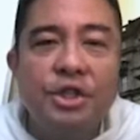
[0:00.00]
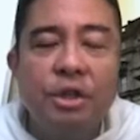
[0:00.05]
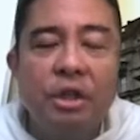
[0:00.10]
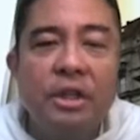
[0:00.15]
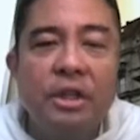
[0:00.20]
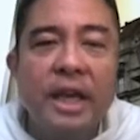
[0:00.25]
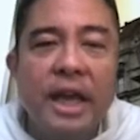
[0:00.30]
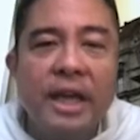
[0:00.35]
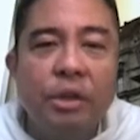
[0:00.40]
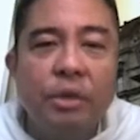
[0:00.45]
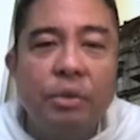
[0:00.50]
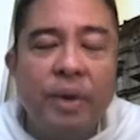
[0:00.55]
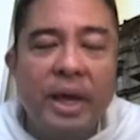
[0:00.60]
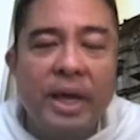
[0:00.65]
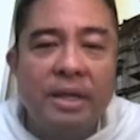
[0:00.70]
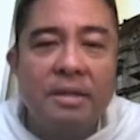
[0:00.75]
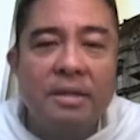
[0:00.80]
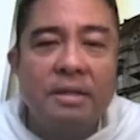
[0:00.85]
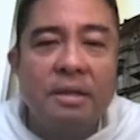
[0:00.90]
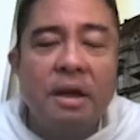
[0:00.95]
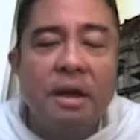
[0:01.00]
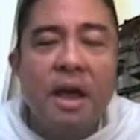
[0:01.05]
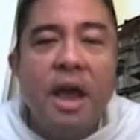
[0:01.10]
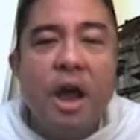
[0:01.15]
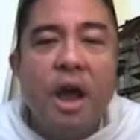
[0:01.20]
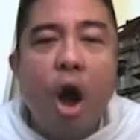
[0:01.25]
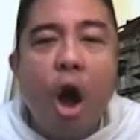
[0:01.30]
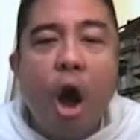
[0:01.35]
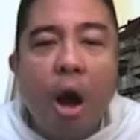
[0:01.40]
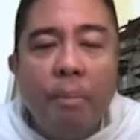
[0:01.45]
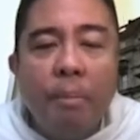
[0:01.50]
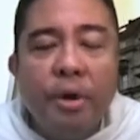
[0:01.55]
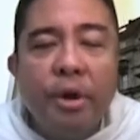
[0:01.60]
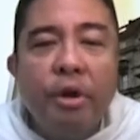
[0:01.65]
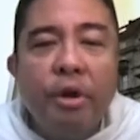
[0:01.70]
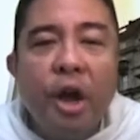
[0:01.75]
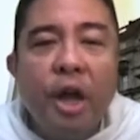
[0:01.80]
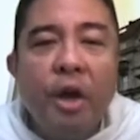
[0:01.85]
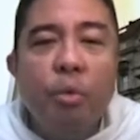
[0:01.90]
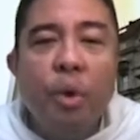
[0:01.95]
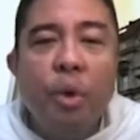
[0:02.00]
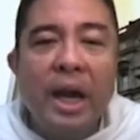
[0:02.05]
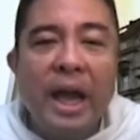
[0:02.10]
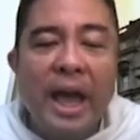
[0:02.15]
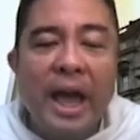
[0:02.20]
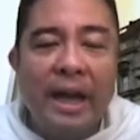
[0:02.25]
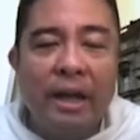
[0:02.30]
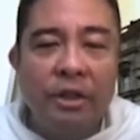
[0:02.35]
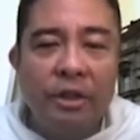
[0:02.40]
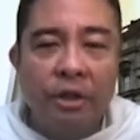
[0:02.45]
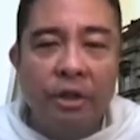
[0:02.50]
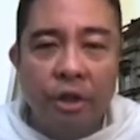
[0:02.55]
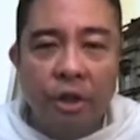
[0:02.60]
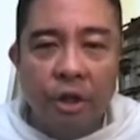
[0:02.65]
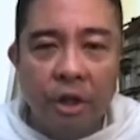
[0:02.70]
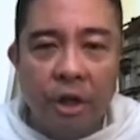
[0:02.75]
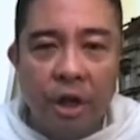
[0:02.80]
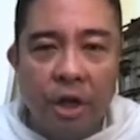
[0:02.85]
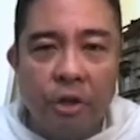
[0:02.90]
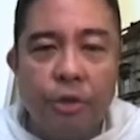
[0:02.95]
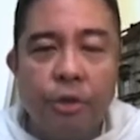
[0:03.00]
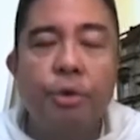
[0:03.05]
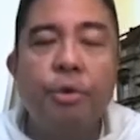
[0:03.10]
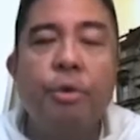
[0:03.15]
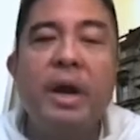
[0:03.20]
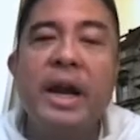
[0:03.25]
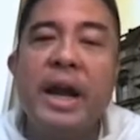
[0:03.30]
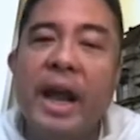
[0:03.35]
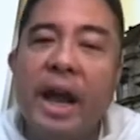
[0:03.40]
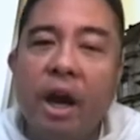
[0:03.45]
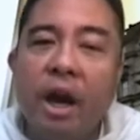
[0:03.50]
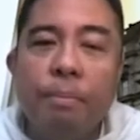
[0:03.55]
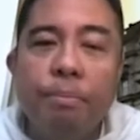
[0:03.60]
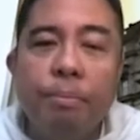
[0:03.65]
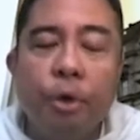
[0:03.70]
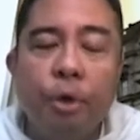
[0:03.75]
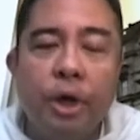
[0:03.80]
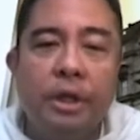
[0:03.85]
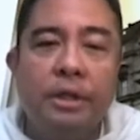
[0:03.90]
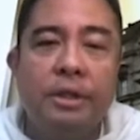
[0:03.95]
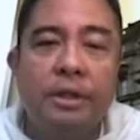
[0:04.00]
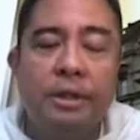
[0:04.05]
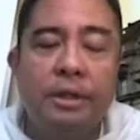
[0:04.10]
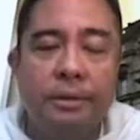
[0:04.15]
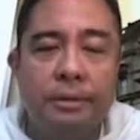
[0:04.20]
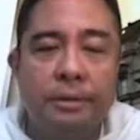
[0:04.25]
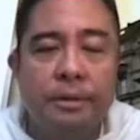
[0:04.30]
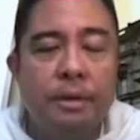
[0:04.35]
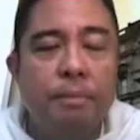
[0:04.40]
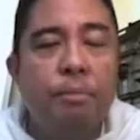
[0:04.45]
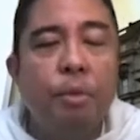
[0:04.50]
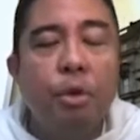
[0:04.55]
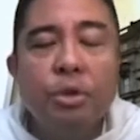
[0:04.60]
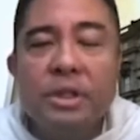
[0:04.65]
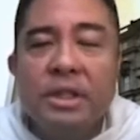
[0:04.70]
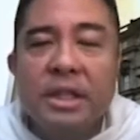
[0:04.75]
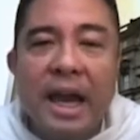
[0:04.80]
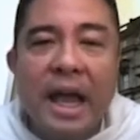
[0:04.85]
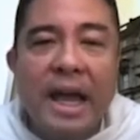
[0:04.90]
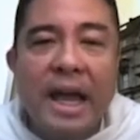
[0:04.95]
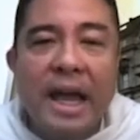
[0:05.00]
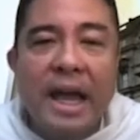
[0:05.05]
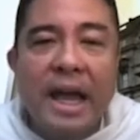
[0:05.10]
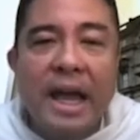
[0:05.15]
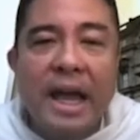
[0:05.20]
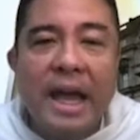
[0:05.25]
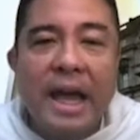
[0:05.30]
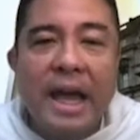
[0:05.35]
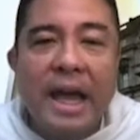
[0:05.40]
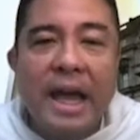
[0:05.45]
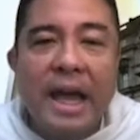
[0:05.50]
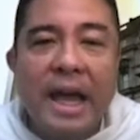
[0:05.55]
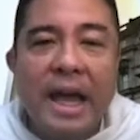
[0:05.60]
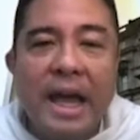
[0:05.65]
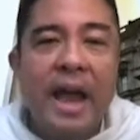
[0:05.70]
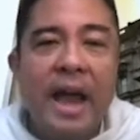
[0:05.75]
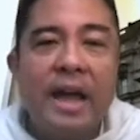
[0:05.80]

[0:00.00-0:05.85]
gateways. Omicron will enter through an airport, most likely.